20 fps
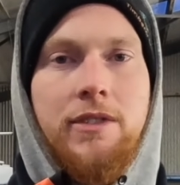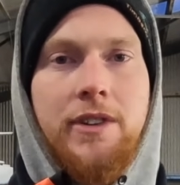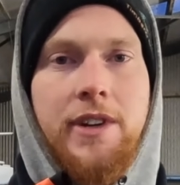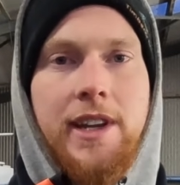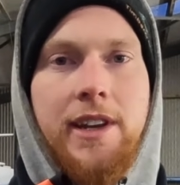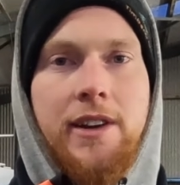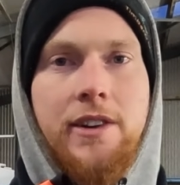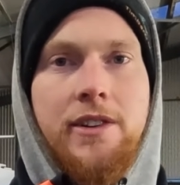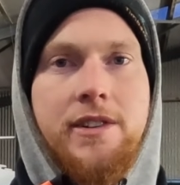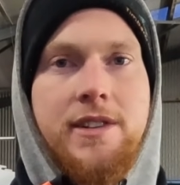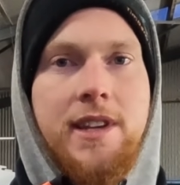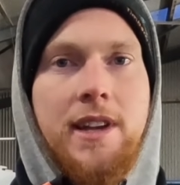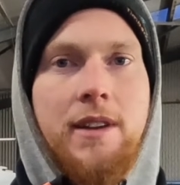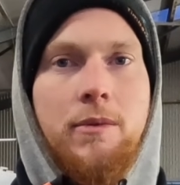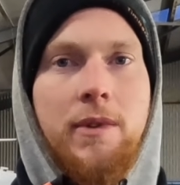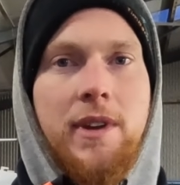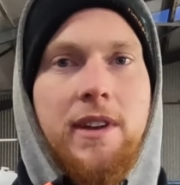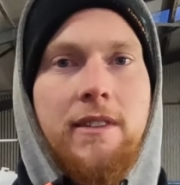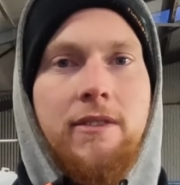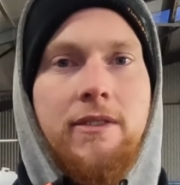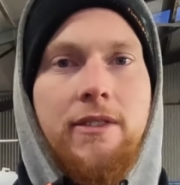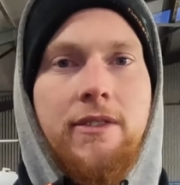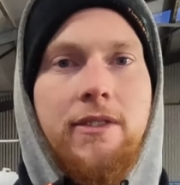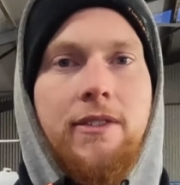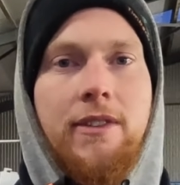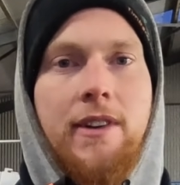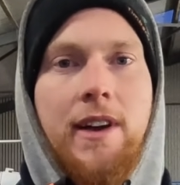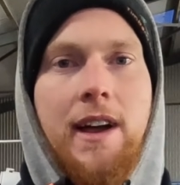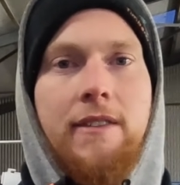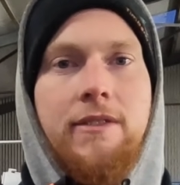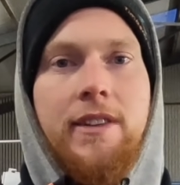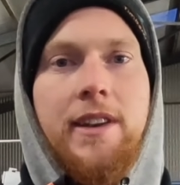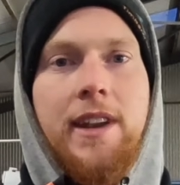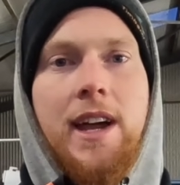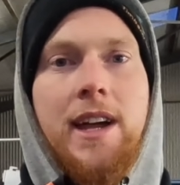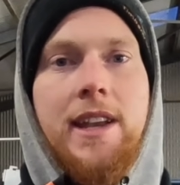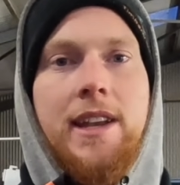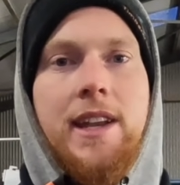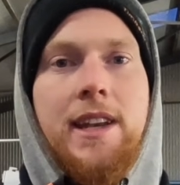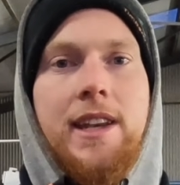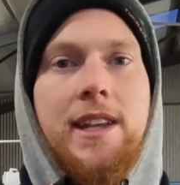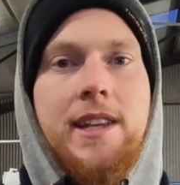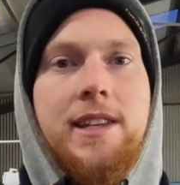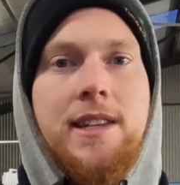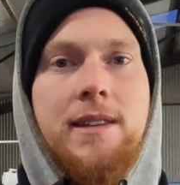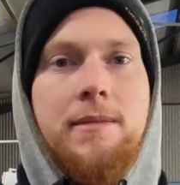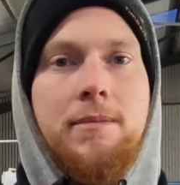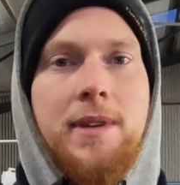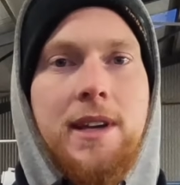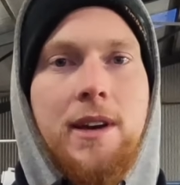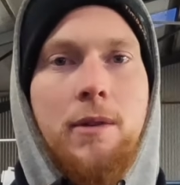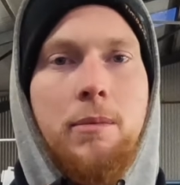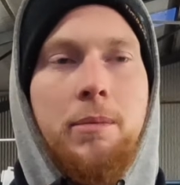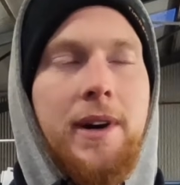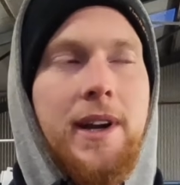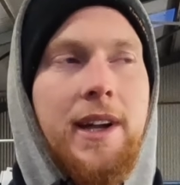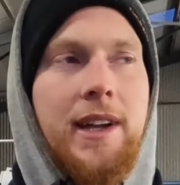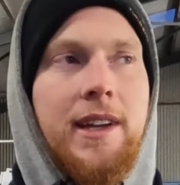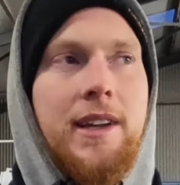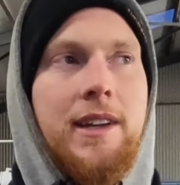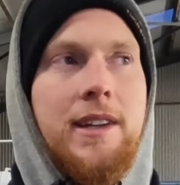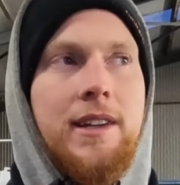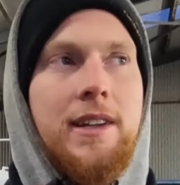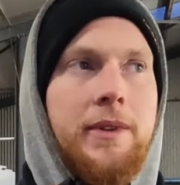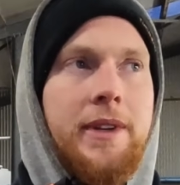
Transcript: years, and we haven't had any TB outbreak.